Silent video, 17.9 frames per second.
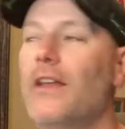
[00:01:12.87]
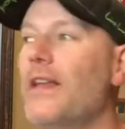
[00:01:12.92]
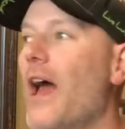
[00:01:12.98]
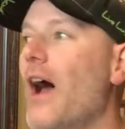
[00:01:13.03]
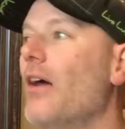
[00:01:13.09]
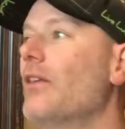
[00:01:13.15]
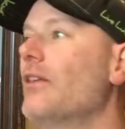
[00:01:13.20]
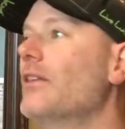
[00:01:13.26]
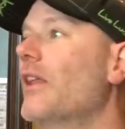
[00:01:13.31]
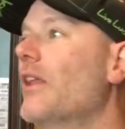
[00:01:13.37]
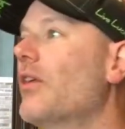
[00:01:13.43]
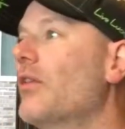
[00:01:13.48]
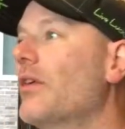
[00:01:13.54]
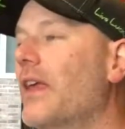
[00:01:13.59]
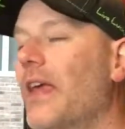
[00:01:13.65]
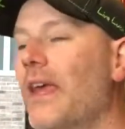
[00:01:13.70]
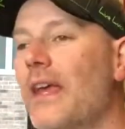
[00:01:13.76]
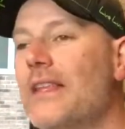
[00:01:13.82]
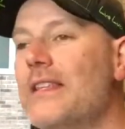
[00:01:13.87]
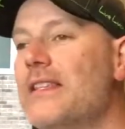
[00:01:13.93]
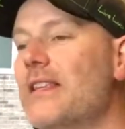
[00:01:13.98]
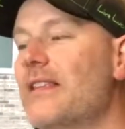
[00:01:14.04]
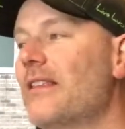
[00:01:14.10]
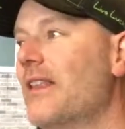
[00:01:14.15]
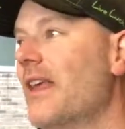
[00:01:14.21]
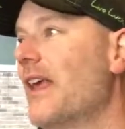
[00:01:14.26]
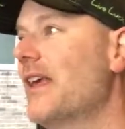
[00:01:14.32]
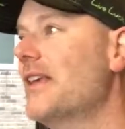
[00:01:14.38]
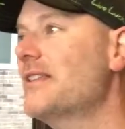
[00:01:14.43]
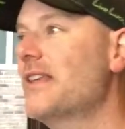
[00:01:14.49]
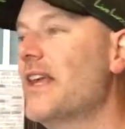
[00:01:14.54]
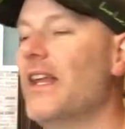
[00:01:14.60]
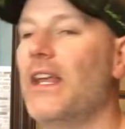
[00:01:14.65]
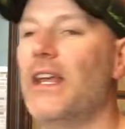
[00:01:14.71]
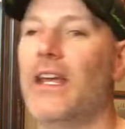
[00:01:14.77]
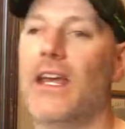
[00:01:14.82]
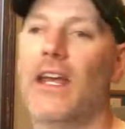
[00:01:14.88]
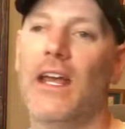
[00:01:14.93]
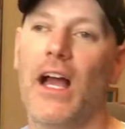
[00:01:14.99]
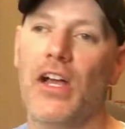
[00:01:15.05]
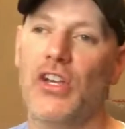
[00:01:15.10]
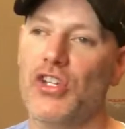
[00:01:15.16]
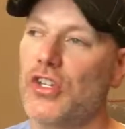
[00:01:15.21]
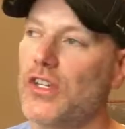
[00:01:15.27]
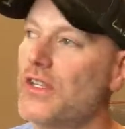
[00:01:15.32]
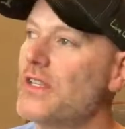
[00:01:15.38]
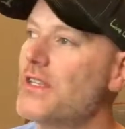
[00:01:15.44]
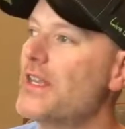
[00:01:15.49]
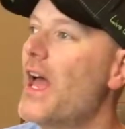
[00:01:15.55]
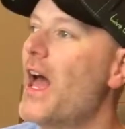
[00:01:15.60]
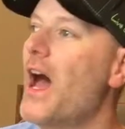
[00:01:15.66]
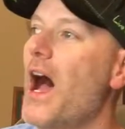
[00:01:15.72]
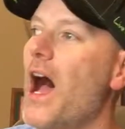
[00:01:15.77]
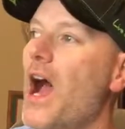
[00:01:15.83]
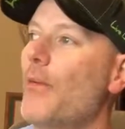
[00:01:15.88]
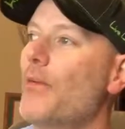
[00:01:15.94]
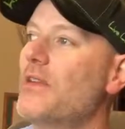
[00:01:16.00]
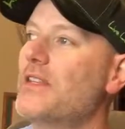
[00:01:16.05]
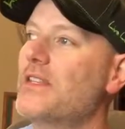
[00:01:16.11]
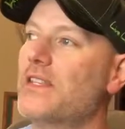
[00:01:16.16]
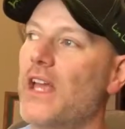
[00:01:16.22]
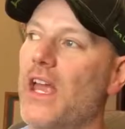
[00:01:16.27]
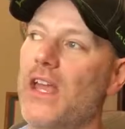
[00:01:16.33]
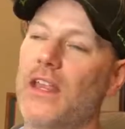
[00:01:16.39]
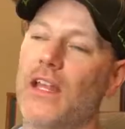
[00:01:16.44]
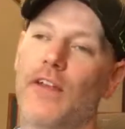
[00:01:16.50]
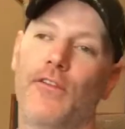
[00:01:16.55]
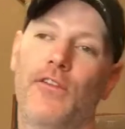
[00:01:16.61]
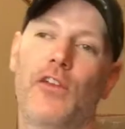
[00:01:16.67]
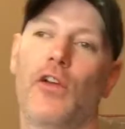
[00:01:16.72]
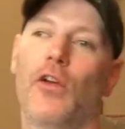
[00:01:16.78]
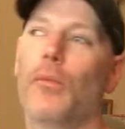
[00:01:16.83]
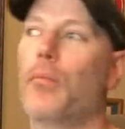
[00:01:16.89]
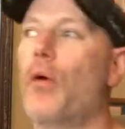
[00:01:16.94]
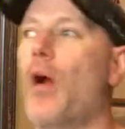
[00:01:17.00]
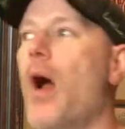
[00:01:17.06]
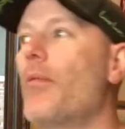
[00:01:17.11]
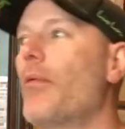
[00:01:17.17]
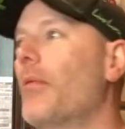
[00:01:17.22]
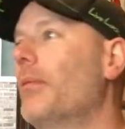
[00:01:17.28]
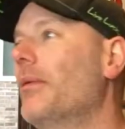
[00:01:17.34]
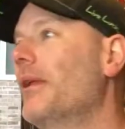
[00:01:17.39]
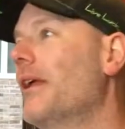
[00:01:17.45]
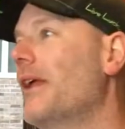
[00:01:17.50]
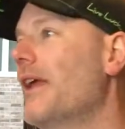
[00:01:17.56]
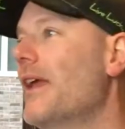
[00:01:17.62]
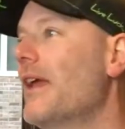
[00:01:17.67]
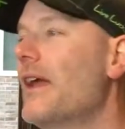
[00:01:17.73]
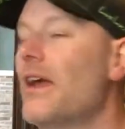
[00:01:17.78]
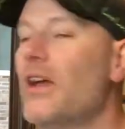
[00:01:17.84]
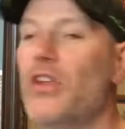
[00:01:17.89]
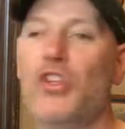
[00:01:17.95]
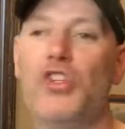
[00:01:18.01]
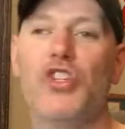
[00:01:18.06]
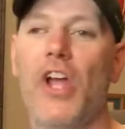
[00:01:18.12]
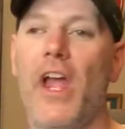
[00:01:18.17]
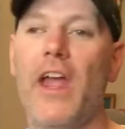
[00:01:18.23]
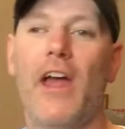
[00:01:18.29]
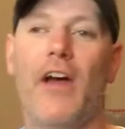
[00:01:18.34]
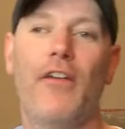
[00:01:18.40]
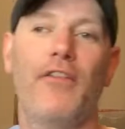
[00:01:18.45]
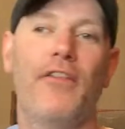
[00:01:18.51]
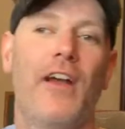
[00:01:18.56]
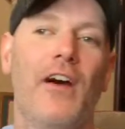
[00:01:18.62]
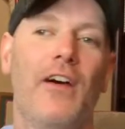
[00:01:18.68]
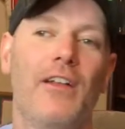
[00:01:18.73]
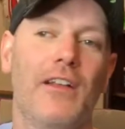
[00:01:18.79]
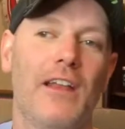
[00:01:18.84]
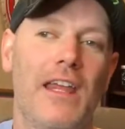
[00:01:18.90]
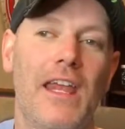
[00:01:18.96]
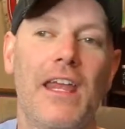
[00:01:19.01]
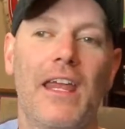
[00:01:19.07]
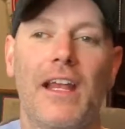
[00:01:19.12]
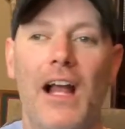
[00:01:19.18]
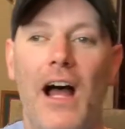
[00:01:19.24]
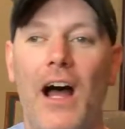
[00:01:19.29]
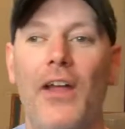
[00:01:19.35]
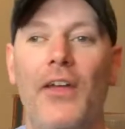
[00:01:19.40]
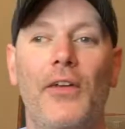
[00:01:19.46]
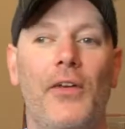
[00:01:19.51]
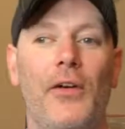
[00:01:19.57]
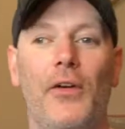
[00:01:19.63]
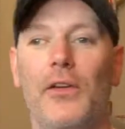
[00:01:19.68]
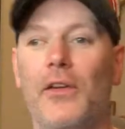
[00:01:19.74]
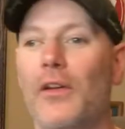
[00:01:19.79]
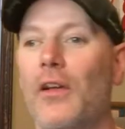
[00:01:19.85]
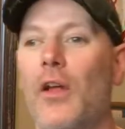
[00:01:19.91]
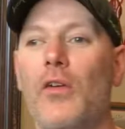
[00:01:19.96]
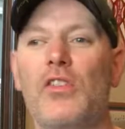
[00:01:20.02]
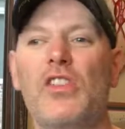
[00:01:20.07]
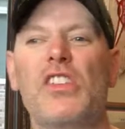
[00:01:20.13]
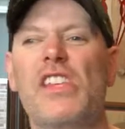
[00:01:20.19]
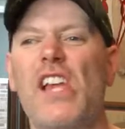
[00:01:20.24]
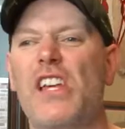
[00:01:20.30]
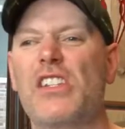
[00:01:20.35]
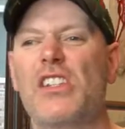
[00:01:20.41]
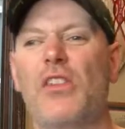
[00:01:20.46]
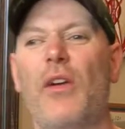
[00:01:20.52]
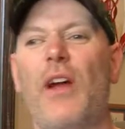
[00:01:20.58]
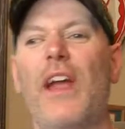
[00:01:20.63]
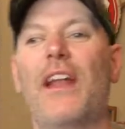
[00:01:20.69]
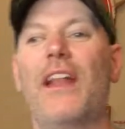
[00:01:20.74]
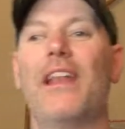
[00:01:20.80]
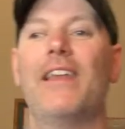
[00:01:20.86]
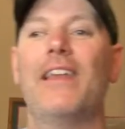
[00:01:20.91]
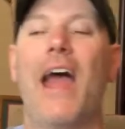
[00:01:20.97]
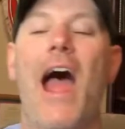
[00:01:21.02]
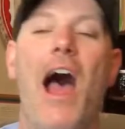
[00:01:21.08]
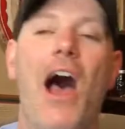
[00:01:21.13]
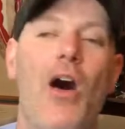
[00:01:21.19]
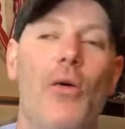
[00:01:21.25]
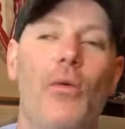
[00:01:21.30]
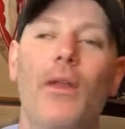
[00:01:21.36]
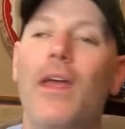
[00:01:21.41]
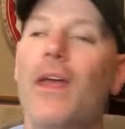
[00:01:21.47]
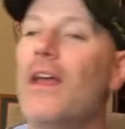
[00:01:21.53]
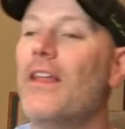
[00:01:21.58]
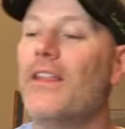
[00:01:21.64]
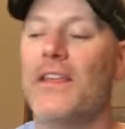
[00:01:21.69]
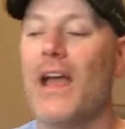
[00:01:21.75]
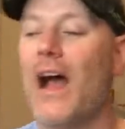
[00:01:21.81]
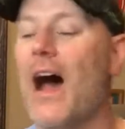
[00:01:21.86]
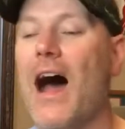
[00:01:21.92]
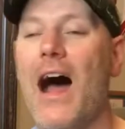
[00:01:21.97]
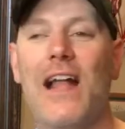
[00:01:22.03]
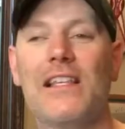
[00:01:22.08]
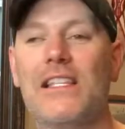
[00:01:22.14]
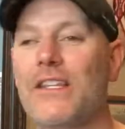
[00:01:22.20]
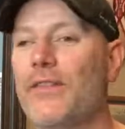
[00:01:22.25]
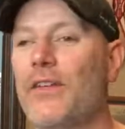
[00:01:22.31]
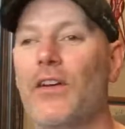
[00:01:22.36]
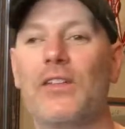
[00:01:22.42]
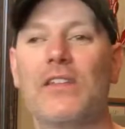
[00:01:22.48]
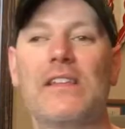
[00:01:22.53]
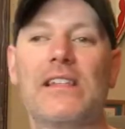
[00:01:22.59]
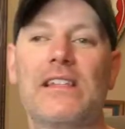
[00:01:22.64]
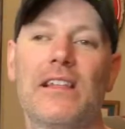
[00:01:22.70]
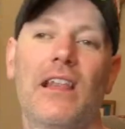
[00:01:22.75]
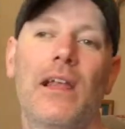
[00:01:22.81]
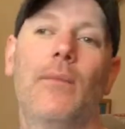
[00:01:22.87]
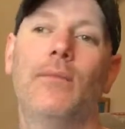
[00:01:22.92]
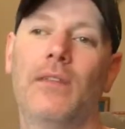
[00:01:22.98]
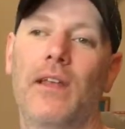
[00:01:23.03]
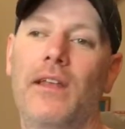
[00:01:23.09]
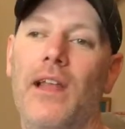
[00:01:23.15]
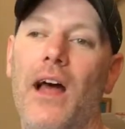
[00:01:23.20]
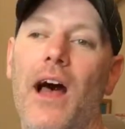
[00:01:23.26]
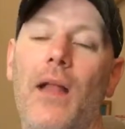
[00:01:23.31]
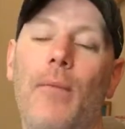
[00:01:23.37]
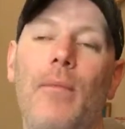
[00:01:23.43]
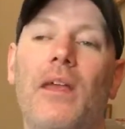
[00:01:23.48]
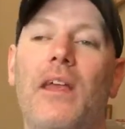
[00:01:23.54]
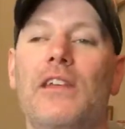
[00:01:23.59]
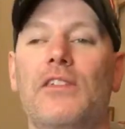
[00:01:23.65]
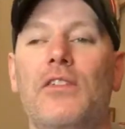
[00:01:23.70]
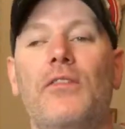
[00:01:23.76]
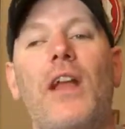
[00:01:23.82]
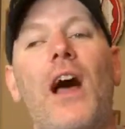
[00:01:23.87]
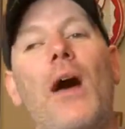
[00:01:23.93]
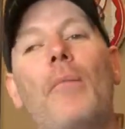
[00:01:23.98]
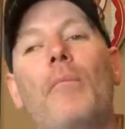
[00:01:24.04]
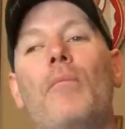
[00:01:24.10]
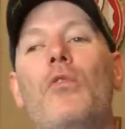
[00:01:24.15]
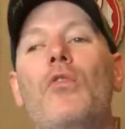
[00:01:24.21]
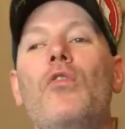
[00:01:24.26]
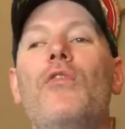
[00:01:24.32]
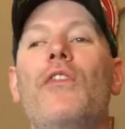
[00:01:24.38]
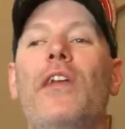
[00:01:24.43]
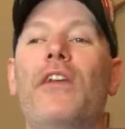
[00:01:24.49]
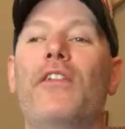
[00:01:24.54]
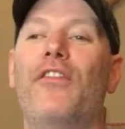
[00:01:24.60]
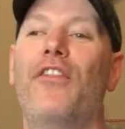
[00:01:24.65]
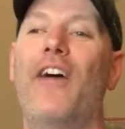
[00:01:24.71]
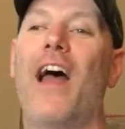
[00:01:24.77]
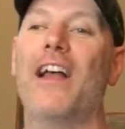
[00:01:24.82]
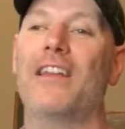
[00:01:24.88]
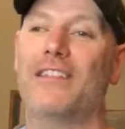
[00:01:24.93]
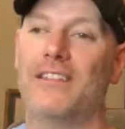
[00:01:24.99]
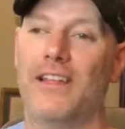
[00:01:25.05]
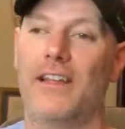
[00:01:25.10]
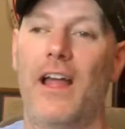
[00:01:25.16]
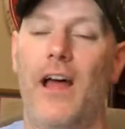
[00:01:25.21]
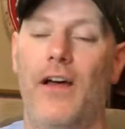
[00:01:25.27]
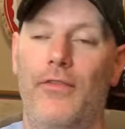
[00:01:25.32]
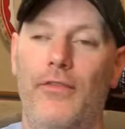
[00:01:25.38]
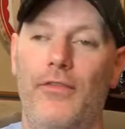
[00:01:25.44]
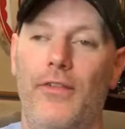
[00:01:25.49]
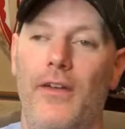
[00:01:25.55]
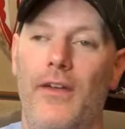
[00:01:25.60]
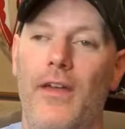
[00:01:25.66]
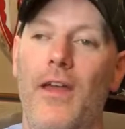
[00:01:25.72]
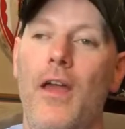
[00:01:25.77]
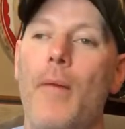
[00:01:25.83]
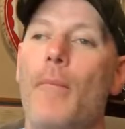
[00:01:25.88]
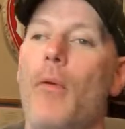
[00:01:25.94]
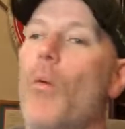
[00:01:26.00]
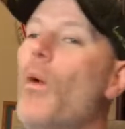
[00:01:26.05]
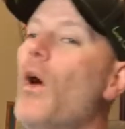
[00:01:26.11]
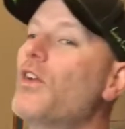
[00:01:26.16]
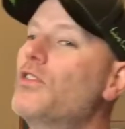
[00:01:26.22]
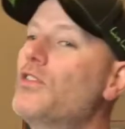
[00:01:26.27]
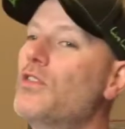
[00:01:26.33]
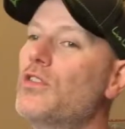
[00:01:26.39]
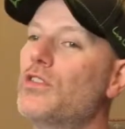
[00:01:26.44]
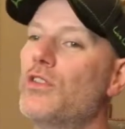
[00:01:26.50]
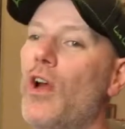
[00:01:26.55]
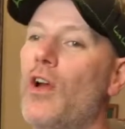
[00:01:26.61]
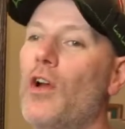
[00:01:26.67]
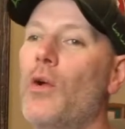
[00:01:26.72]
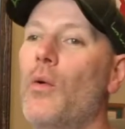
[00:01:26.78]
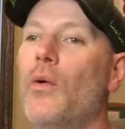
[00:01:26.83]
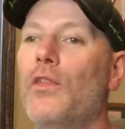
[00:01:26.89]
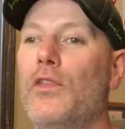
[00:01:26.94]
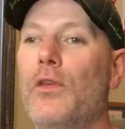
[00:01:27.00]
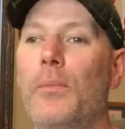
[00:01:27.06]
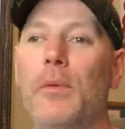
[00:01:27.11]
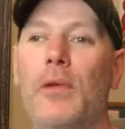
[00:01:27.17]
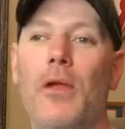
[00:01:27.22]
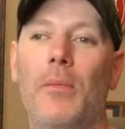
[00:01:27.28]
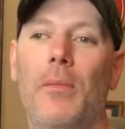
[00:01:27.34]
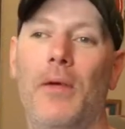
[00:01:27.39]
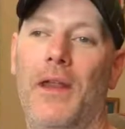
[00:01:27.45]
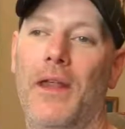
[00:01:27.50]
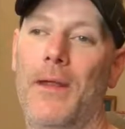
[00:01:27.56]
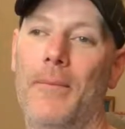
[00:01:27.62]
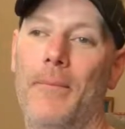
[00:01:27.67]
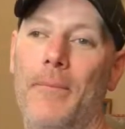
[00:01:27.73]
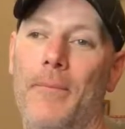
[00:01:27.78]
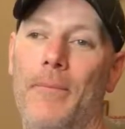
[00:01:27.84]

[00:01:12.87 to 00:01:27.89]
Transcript: Now, little kids and things getting concussions, I would say that if you're probably JFL league and under, you're like 6th grade and down, the odds of it are slim to none because they're not moving fast enough. But once you start going through puberty,